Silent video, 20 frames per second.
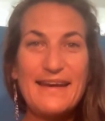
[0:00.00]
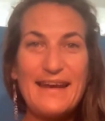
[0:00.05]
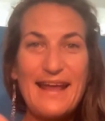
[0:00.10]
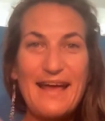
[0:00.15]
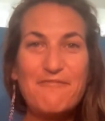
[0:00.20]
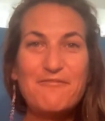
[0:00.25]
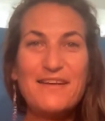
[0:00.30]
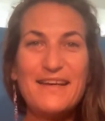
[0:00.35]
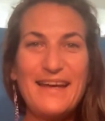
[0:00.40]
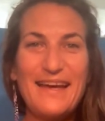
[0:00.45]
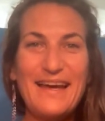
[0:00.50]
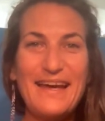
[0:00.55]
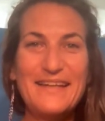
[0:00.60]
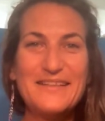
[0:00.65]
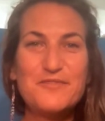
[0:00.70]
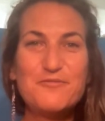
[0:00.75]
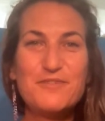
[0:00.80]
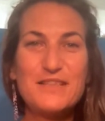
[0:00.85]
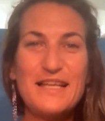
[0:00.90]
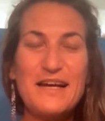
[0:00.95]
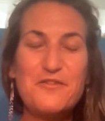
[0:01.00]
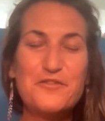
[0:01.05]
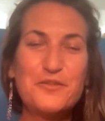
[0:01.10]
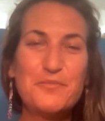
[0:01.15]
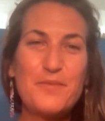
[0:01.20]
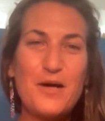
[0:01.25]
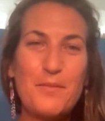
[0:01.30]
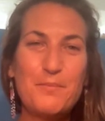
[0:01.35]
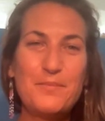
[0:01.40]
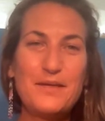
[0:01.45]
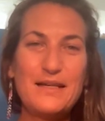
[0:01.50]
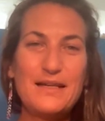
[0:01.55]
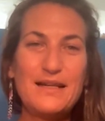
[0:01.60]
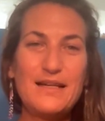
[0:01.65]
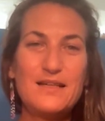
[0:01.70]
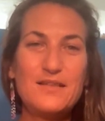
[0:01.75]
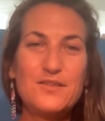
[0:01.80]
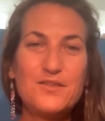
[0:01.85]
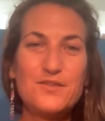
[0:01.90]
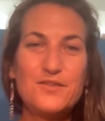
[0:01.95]
navigate without bumping
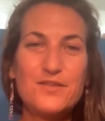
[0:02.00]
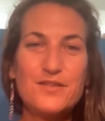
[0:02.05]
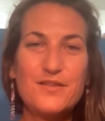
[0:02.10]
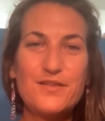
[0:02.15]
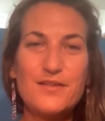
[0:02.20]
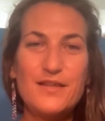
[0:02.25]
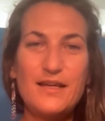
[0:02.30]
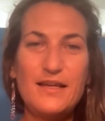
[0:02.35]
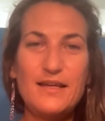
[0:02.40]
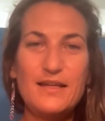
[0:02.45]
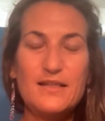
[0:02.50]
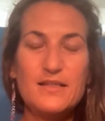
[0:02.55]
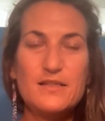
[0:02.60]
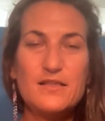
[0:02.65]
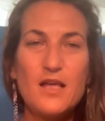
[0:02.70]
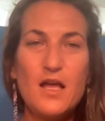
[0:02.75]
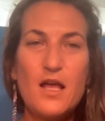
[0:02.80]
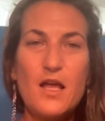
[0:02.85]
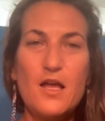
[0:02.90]
into the things.